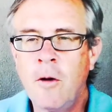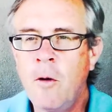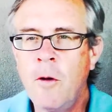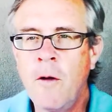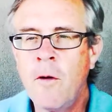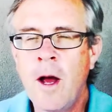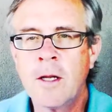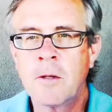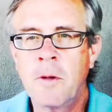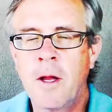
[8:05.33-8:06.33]
No one ever
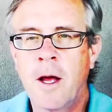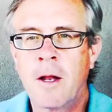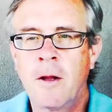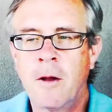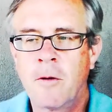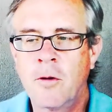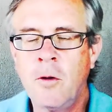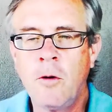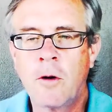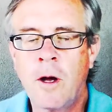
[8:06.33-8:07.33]
asked me that, you know,
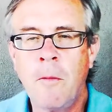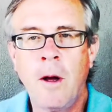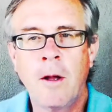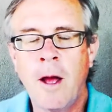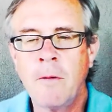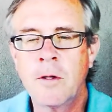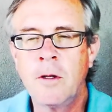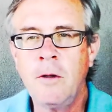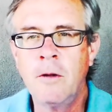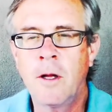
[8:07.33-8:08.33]
sure, come on,
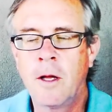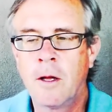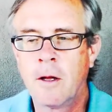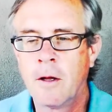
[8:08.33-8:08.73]
absolutely.